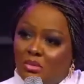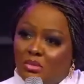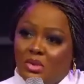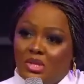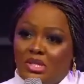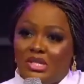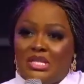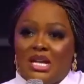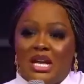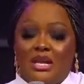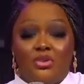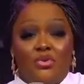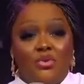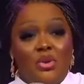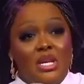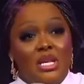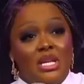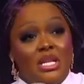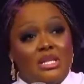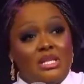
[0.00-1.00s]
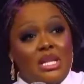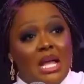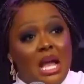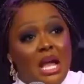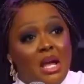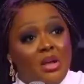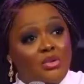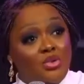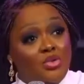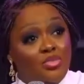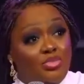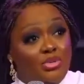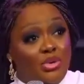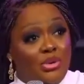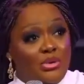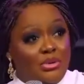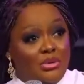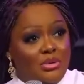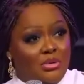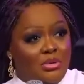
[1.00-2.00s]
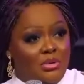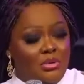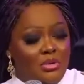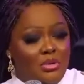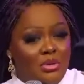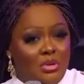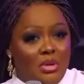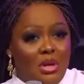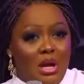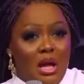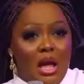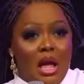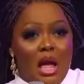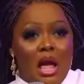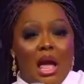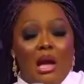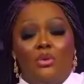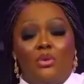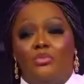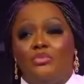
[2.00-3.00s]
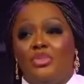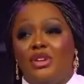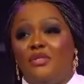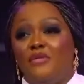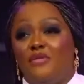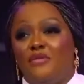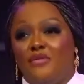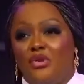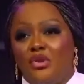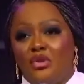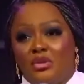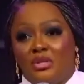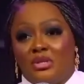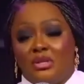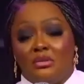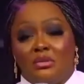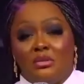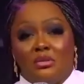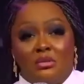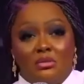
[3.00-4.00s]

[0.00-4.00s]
once they are doing inter-house sport, I will be in front.